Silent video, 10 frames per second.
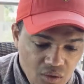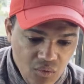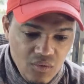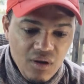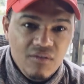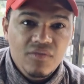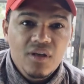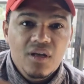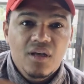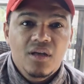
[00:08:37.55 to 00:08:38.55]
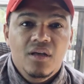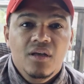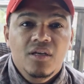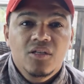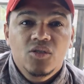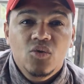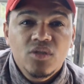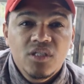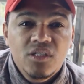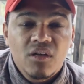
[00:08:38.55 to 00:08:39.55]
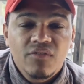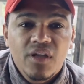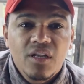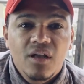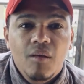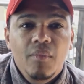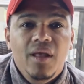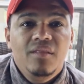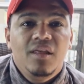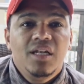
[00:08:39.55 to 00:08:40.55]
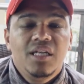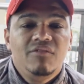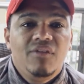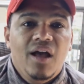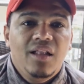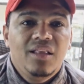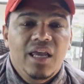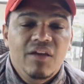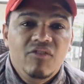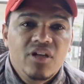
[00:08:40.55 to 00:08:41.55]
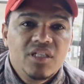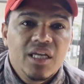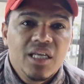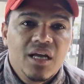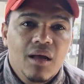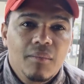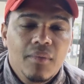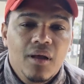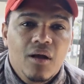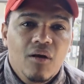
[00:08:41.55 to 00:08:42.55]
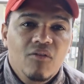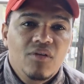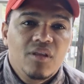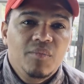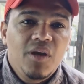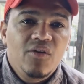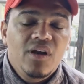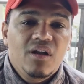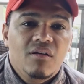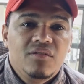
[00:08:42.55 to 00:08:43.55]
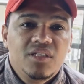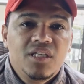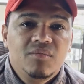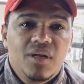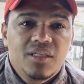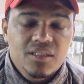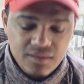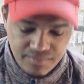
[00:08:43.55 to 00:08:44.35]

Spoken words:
all of the sources of income, and then divide the average income over the period of 6 months,